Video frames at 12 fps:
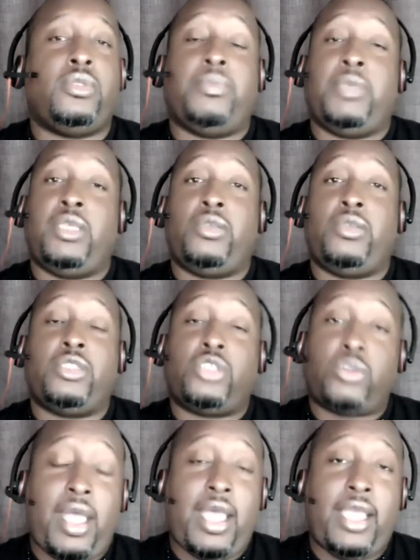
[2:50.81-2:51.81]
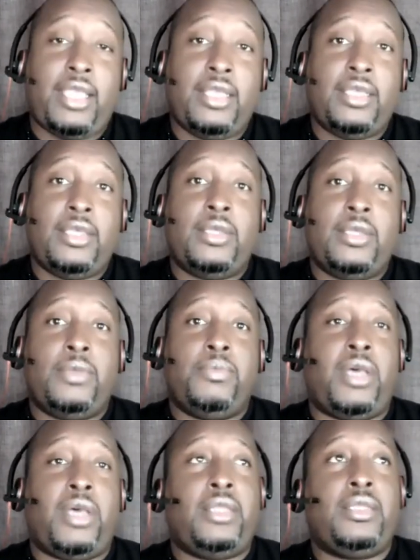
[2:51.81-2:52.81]
I mean, you can try,
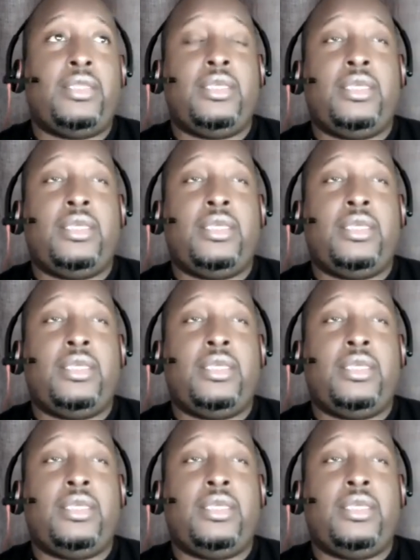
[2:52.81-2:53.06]
but